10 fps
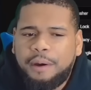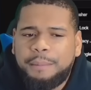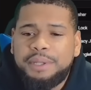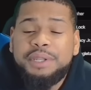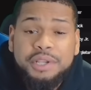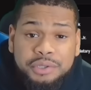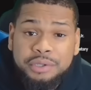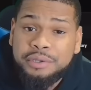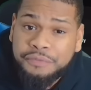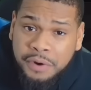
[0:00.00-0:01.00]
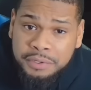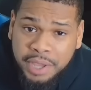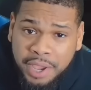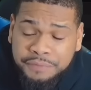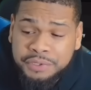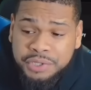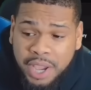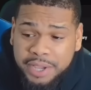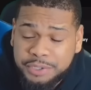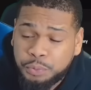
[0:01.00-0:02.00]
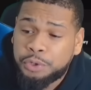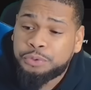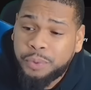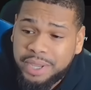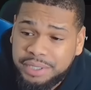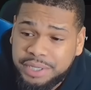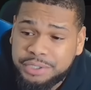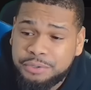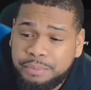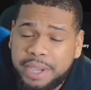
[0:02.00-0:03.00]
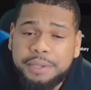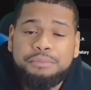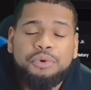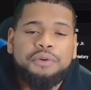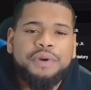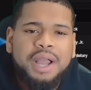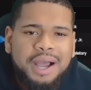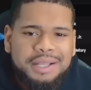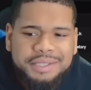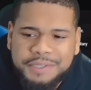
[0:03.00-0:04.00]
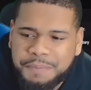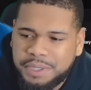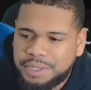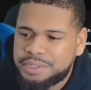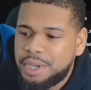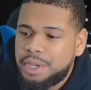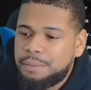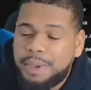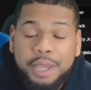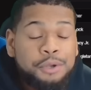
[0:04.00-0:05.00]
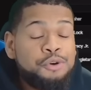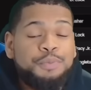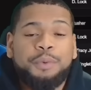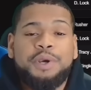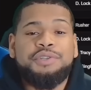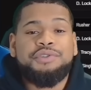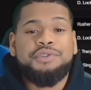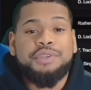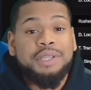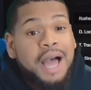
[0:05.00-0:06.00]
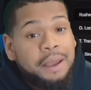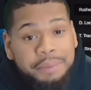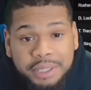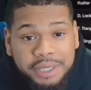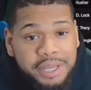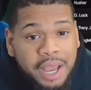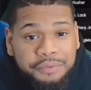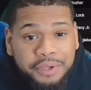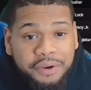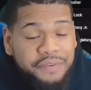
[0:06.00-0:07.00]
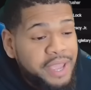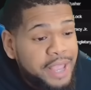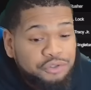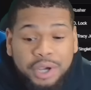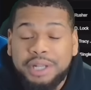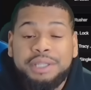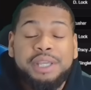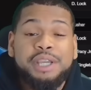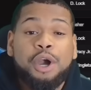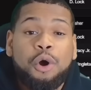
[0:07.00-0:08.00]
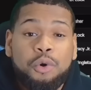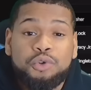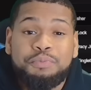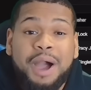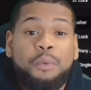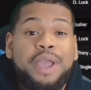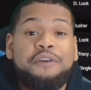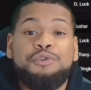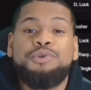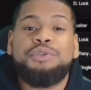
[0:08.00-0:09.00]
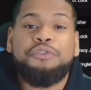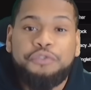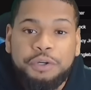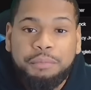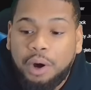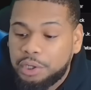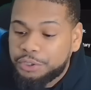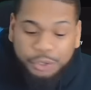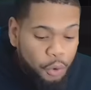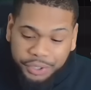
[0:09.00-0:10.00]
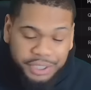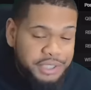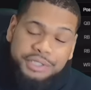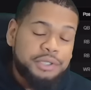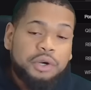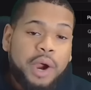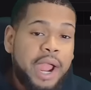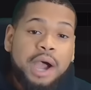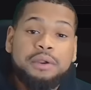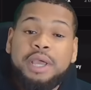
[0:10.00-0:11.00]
Initially in the first half, the Giants were threatening to make it more of a contest because, man, Cooper Rush is just a liability out there. If he ain't trying to dig holes by way of using a football and throwing it into the ground,